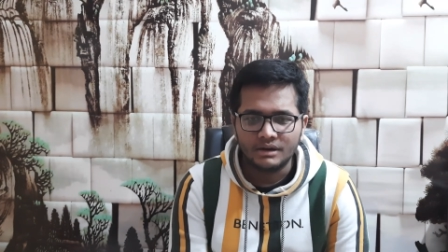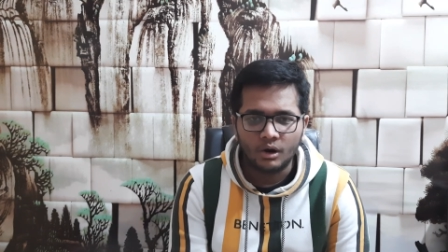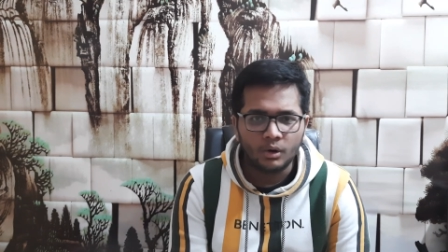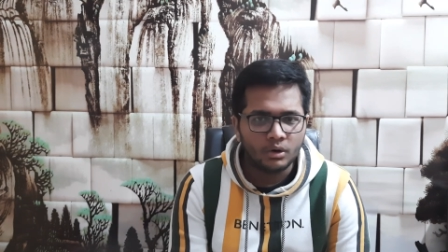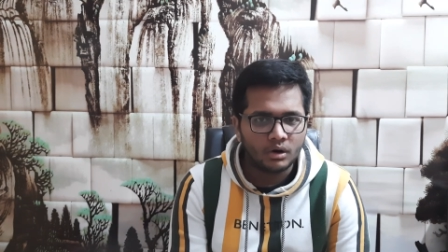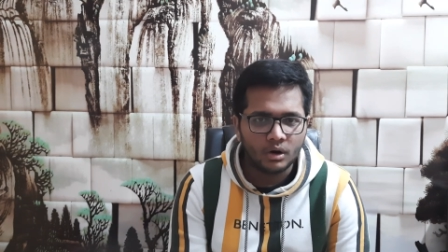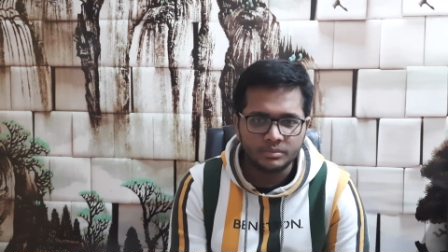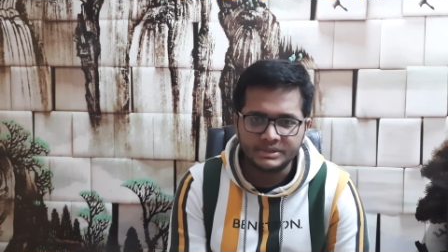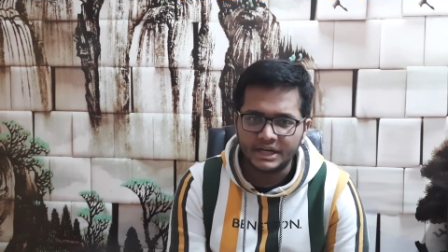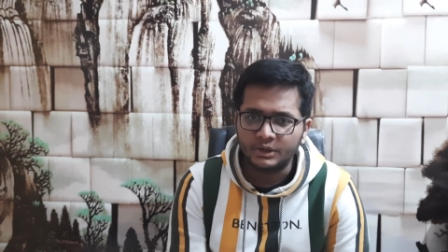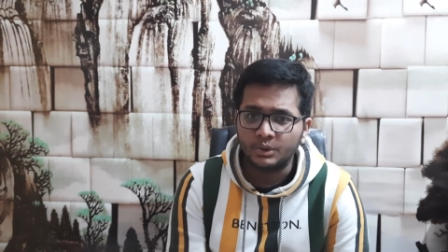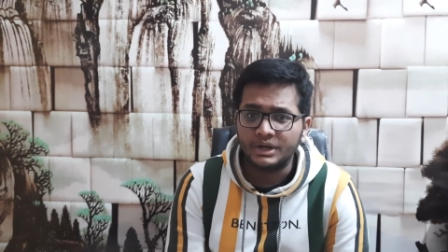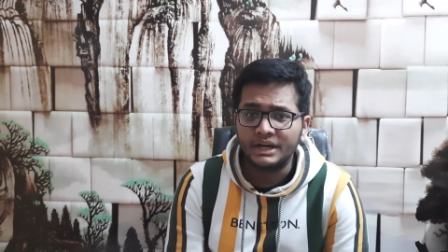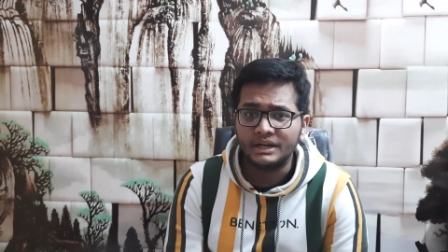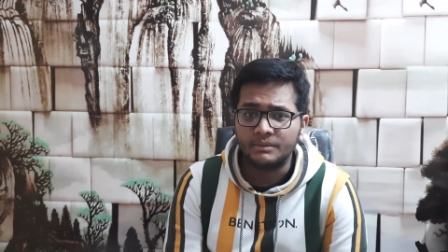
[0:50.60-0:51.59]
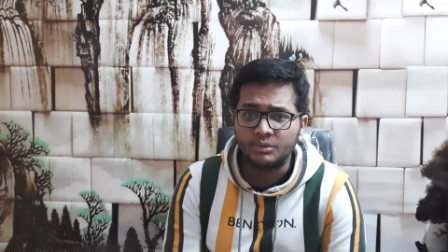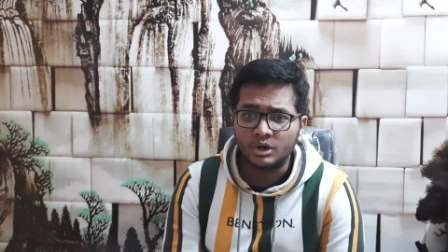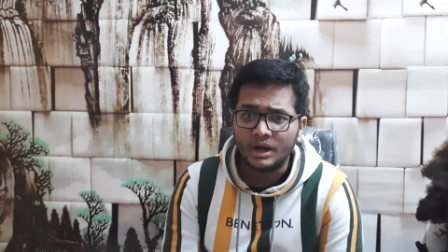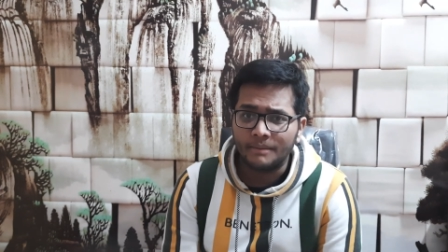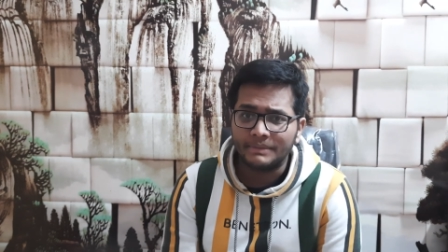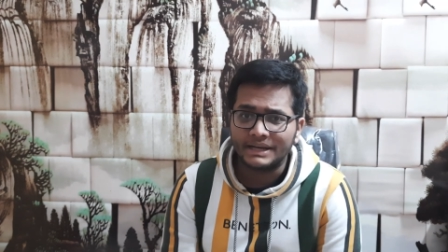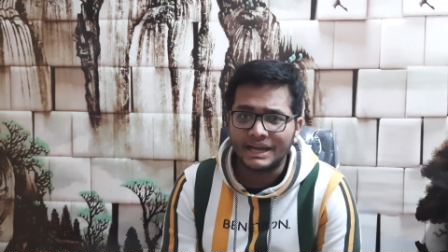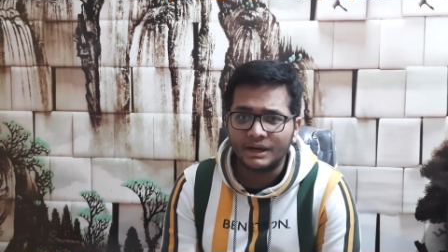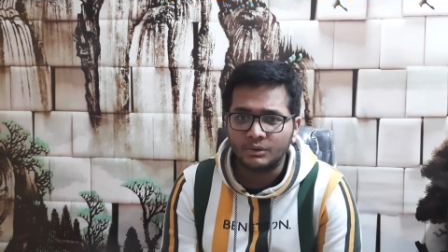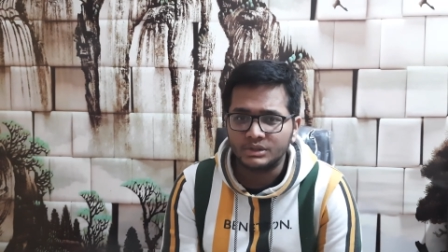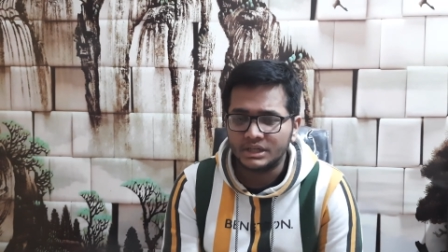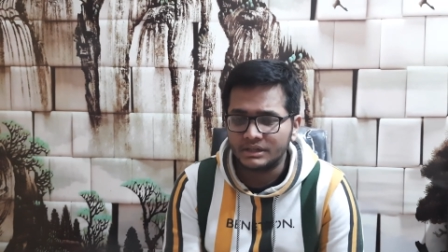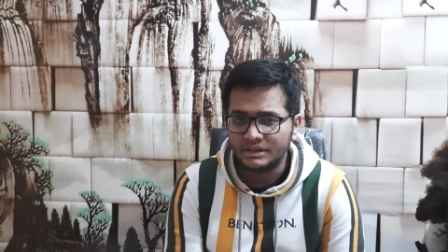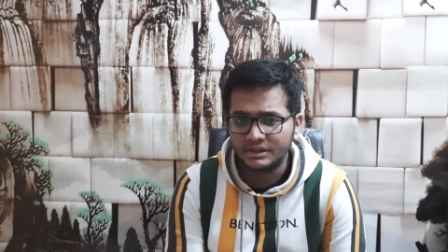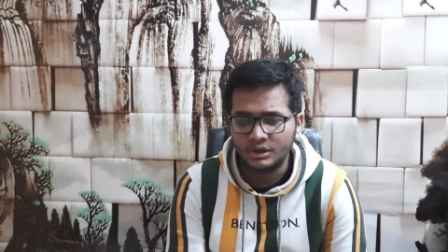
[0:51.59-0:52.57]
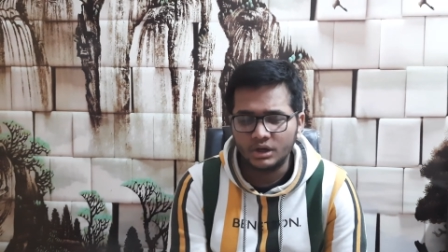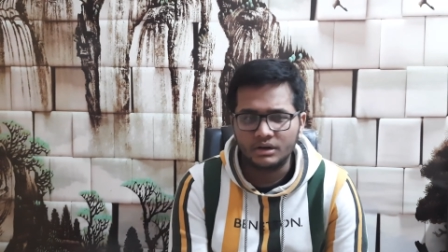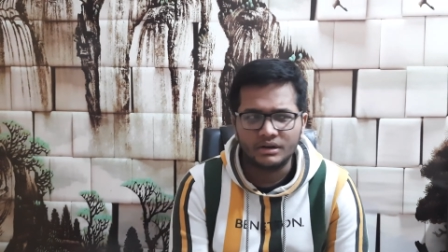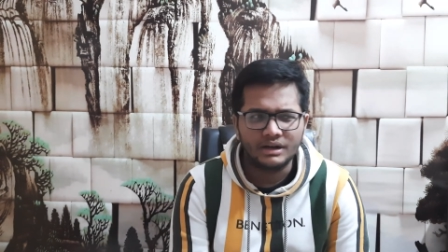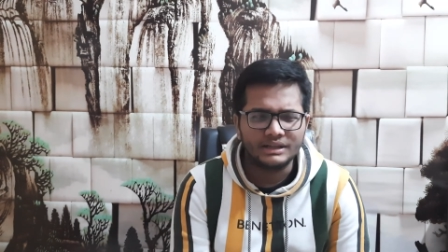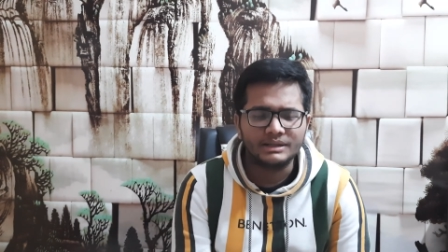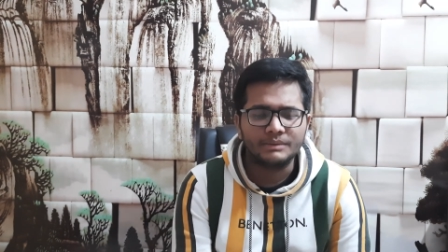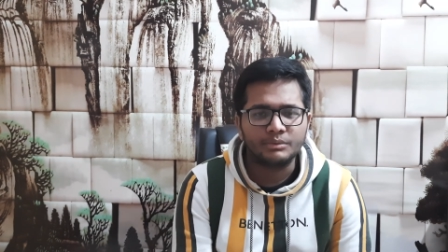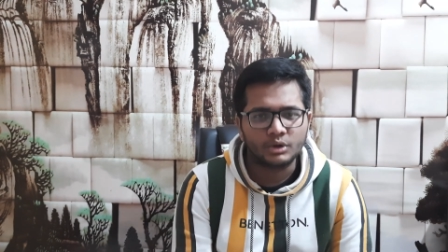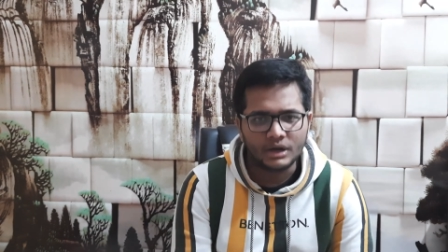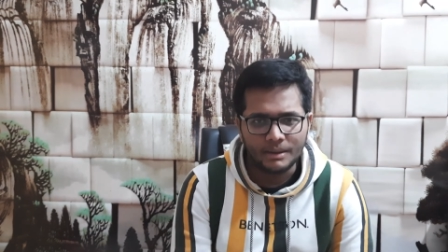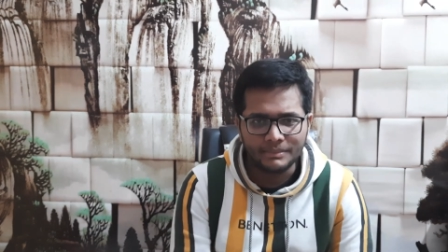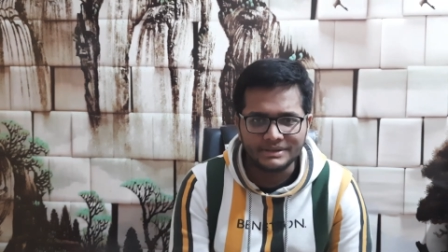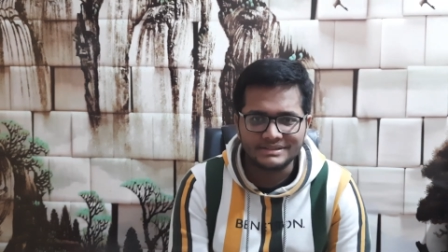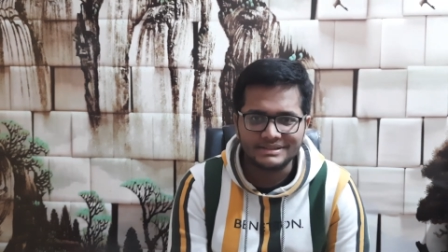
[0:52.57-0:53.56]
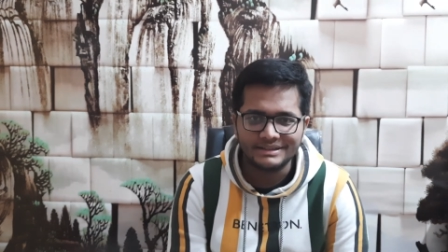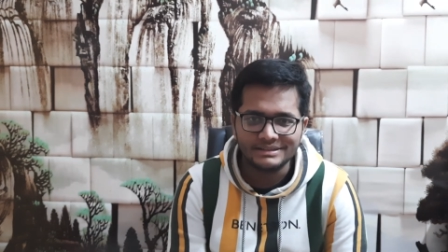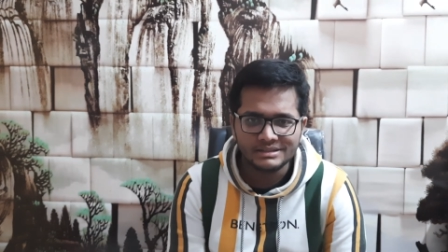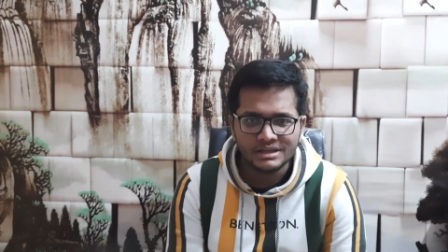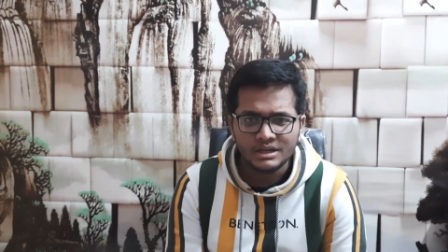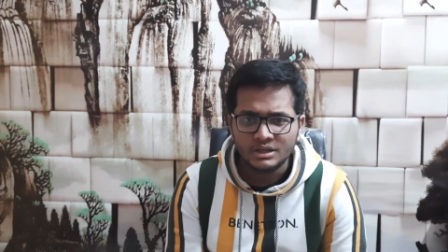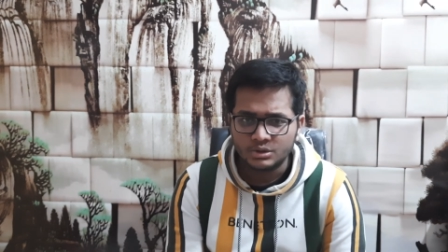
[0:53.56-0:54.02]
object-oriented programming language and your other programming skills,